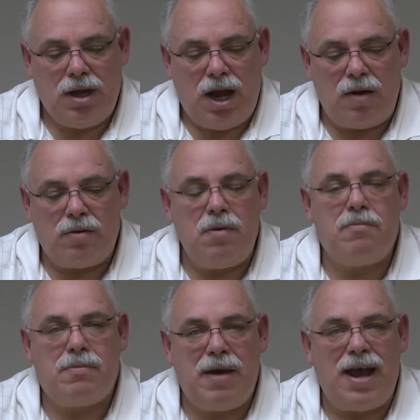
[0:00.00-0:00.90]
I
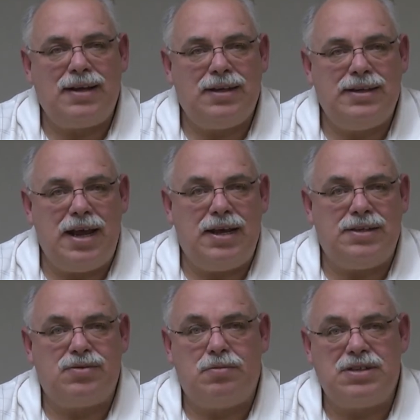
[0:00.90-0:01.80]
remember back in the
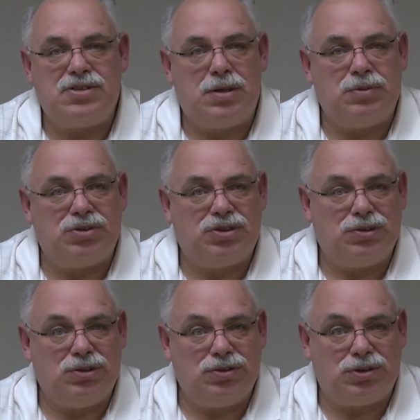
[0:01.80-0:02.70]
days when my son was still
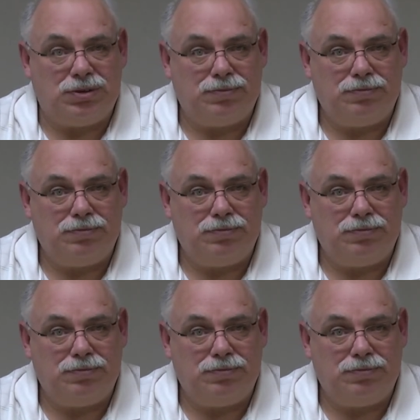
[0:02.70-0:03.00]
using,